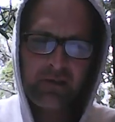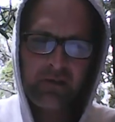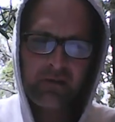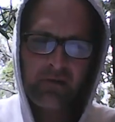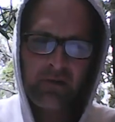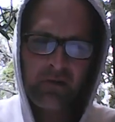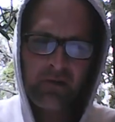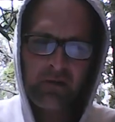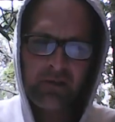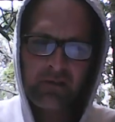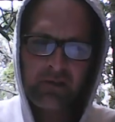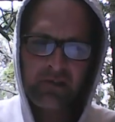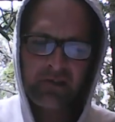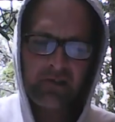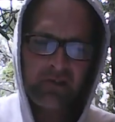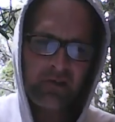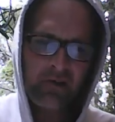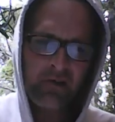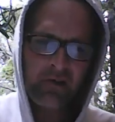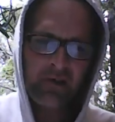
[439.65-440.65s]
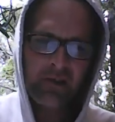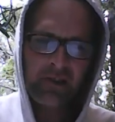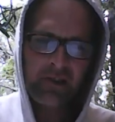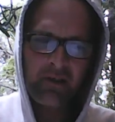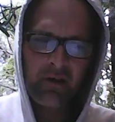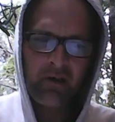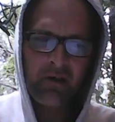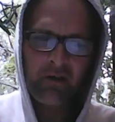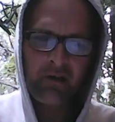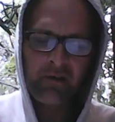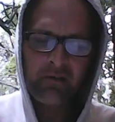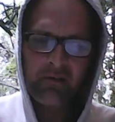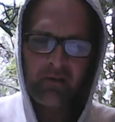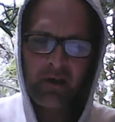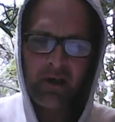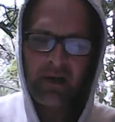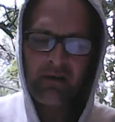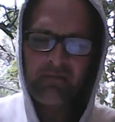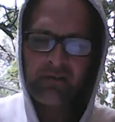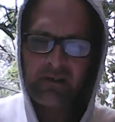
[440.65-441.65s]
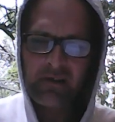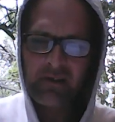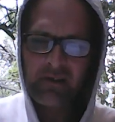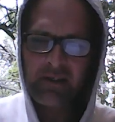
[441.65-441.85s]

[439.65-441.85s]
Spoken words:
clerk or security guard or have an